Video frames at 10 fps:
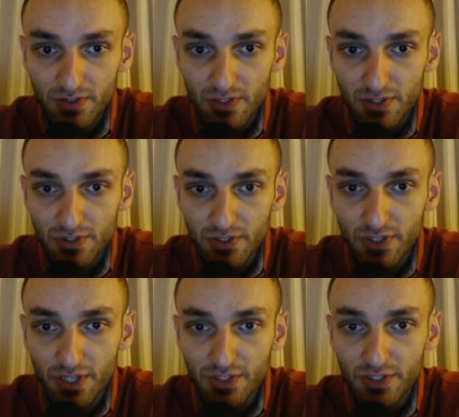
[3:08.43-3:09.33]
since c
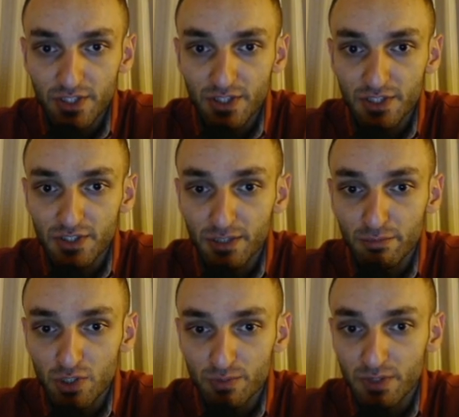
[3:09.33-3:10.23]
takes d, e takes d, and
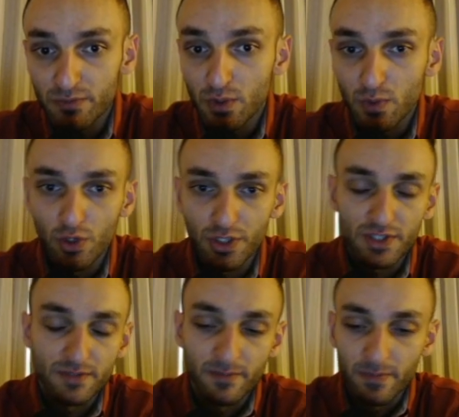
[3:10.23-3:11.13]
bishop c4 works.